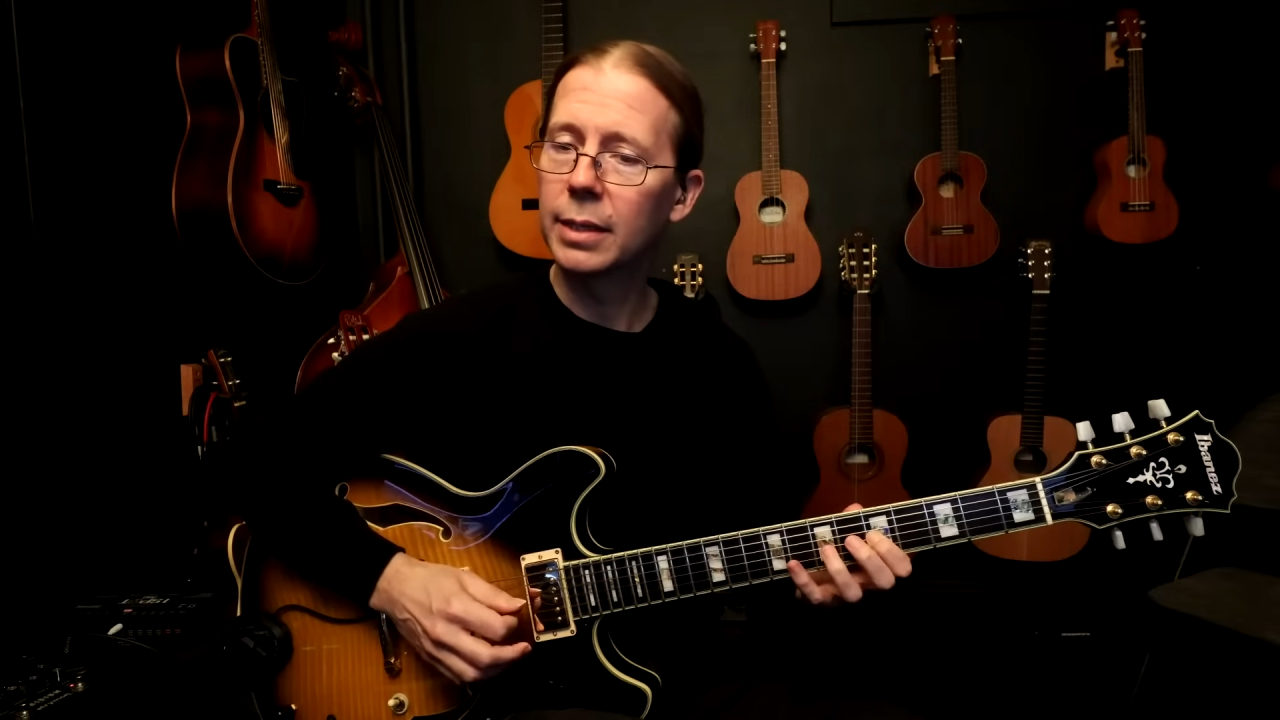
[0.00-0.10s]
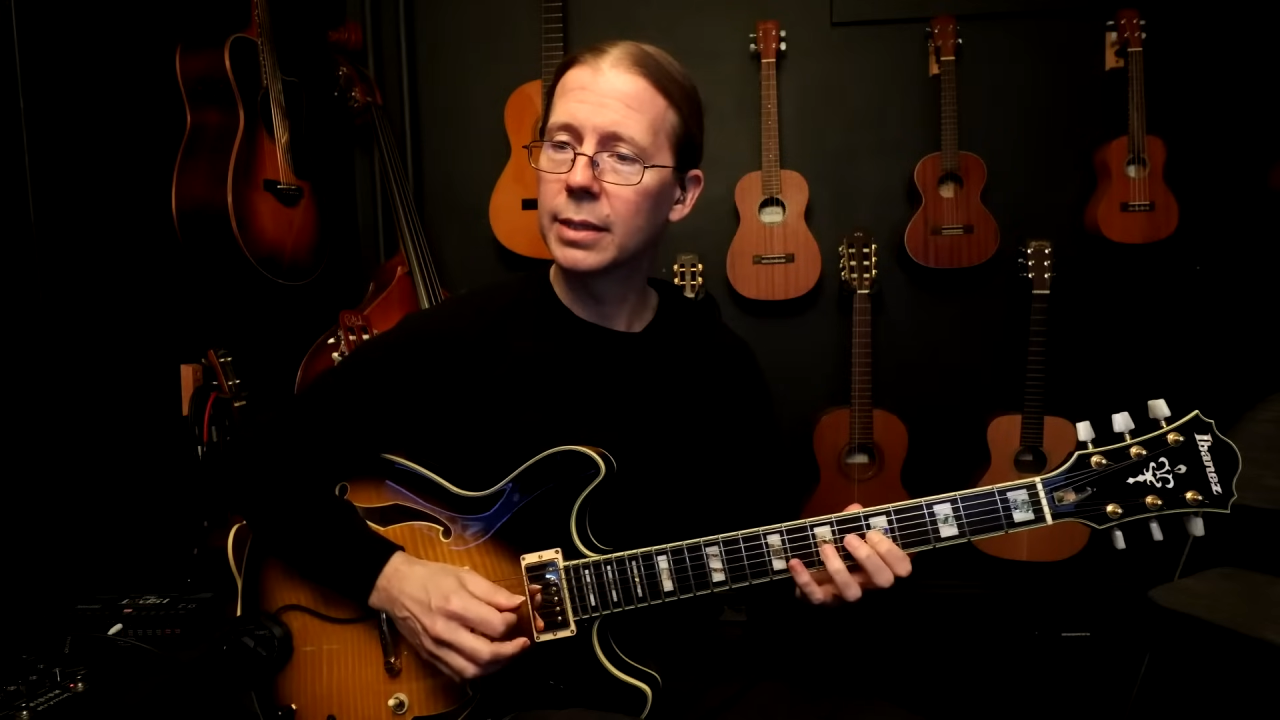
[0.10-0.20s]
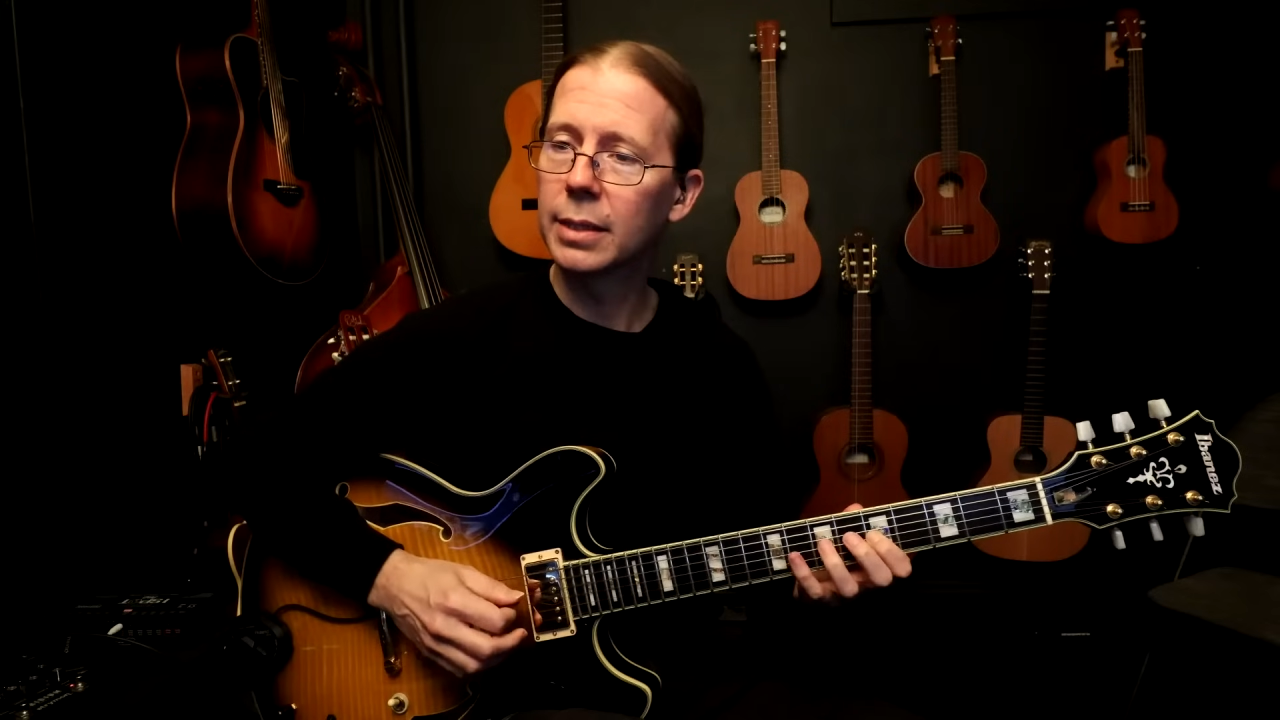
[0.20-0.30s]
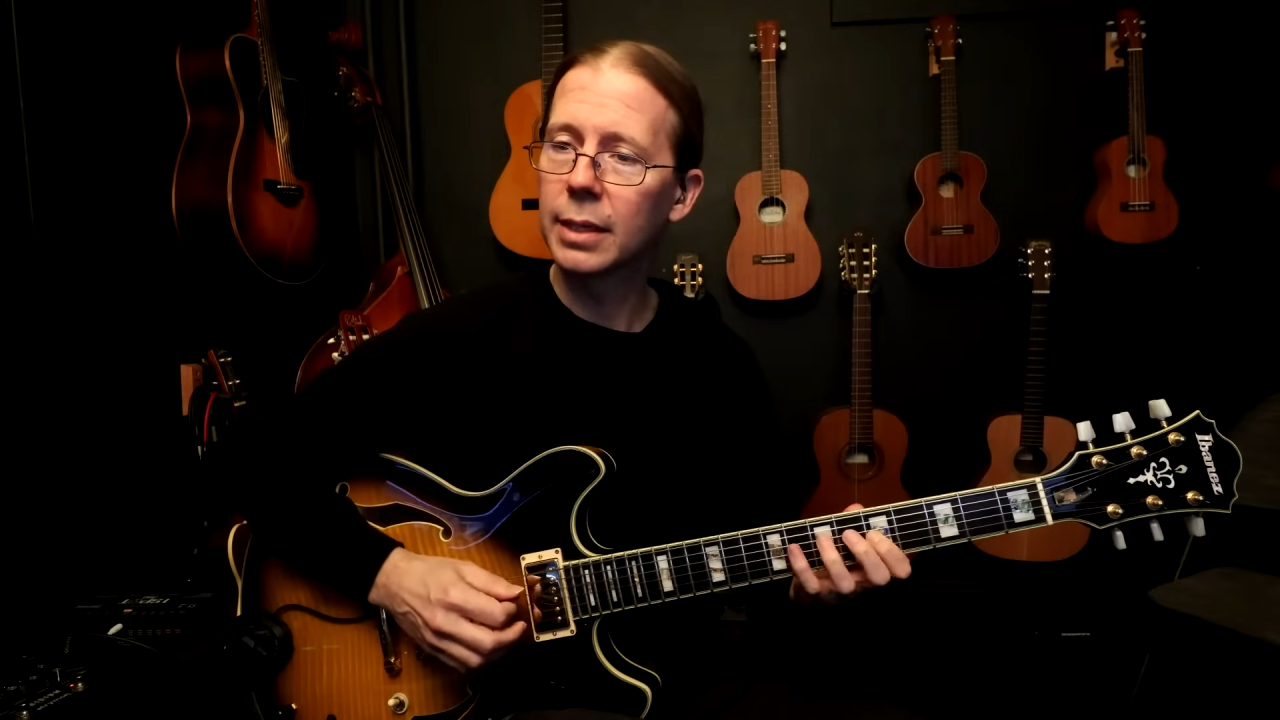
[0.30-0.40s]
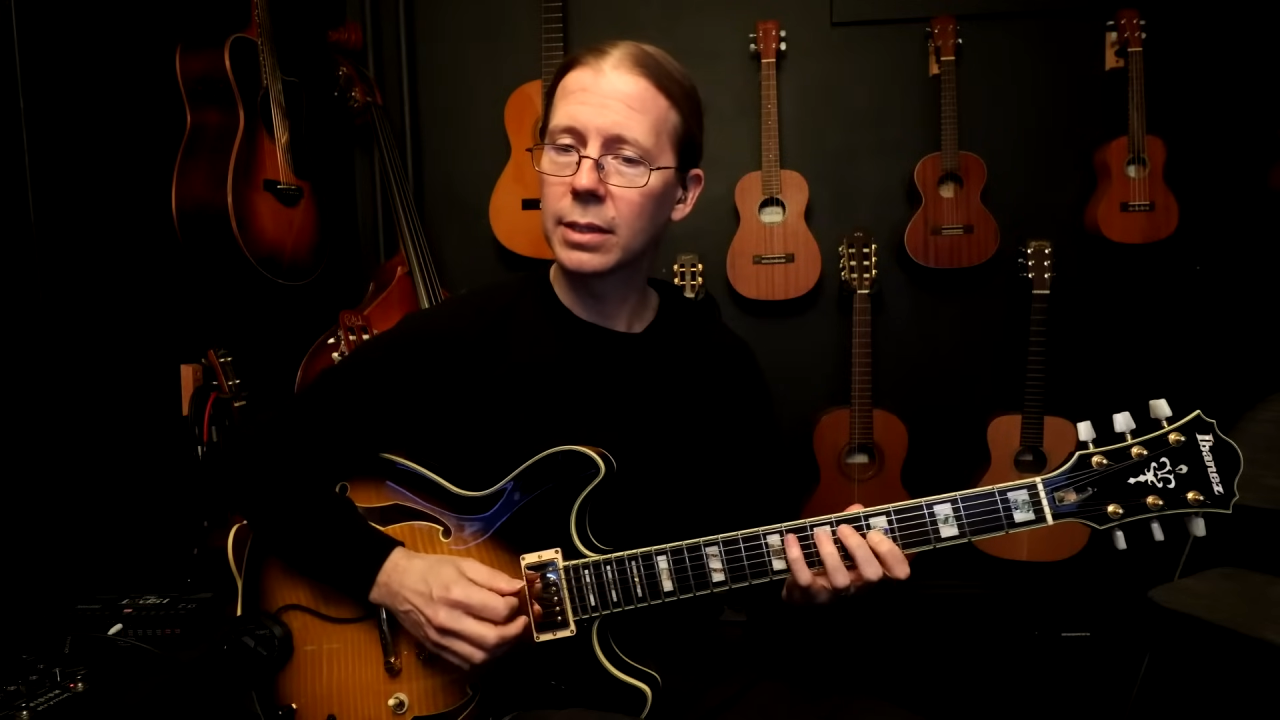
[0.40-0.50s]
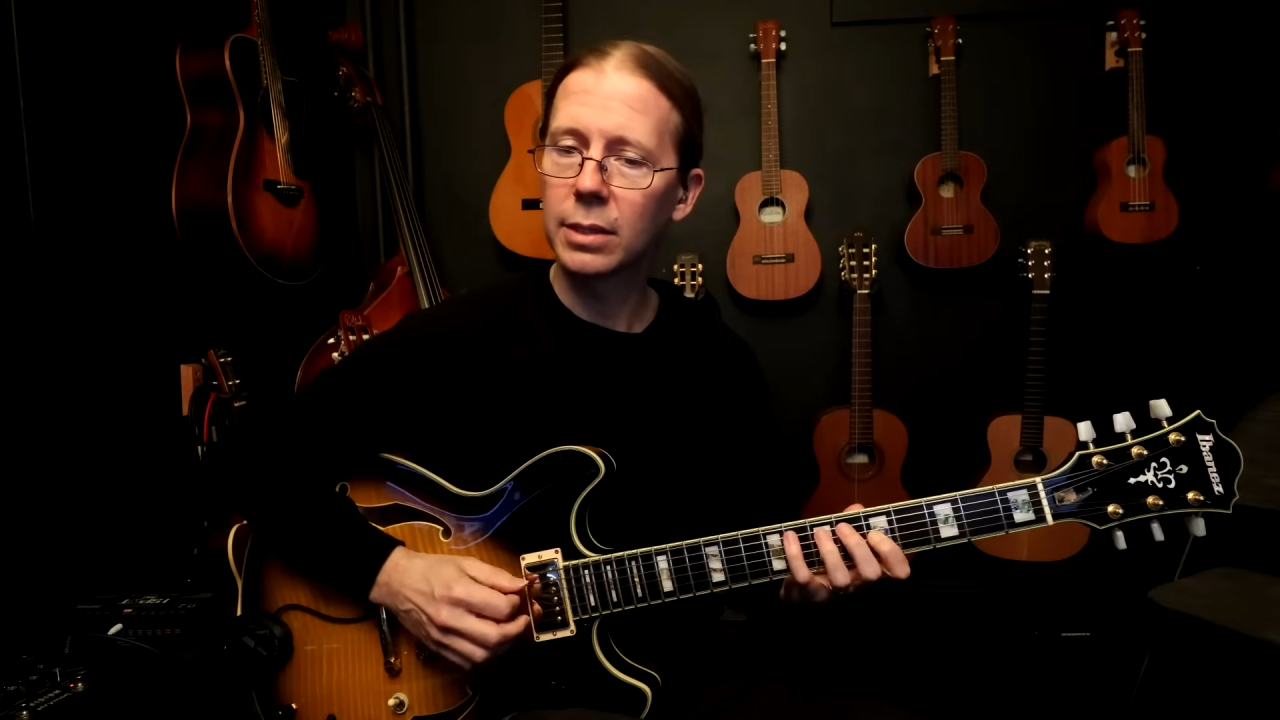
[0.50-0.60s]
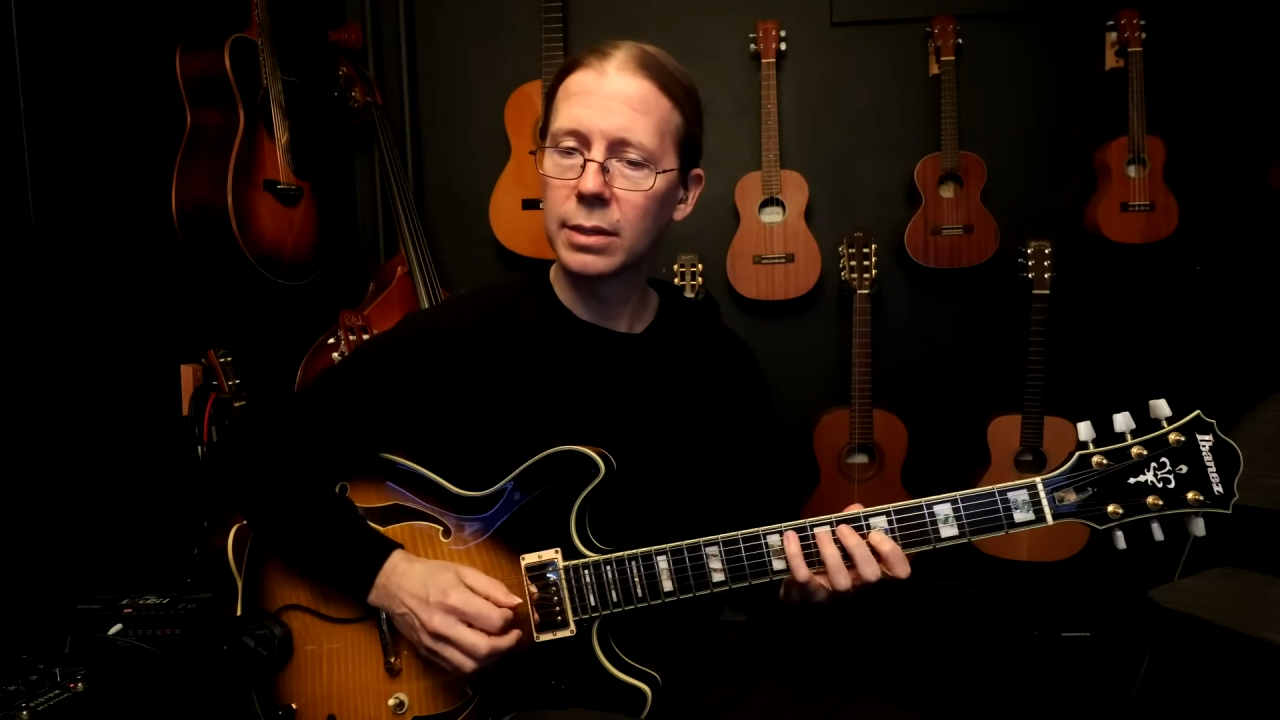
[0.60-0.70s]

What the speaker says: the sixth.